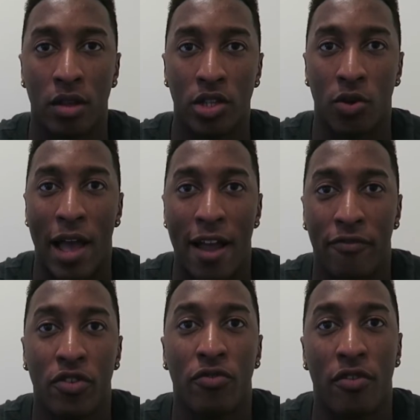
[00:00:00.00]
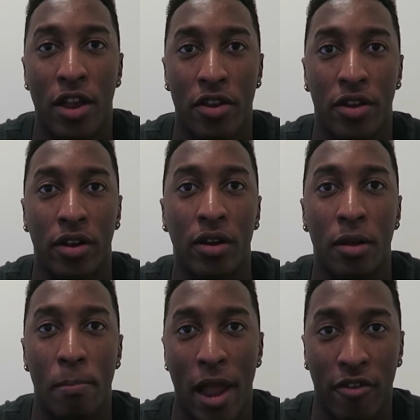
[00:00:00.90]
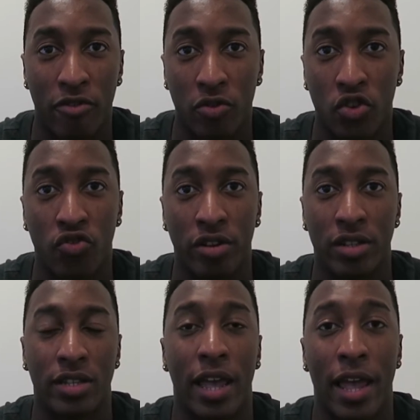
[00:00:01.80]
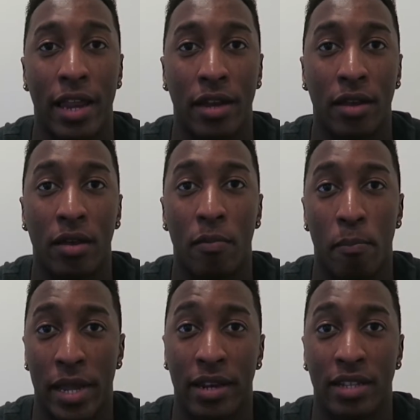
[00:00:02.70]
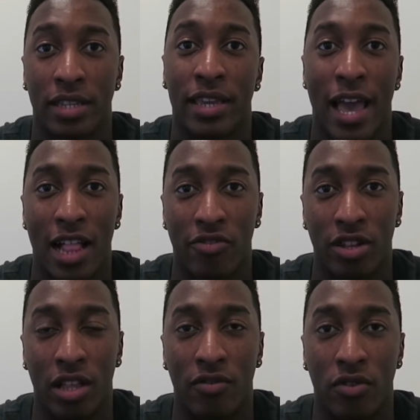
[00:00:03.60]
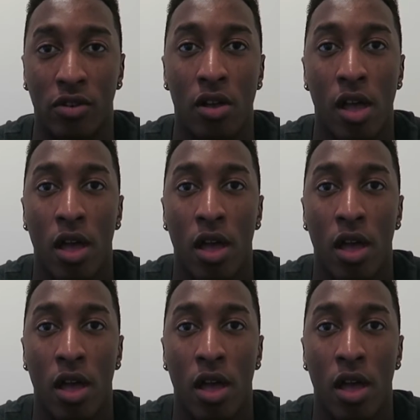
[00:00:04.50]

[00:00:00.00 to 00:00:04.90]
So after you find your macronutrients and maintenance calorie level,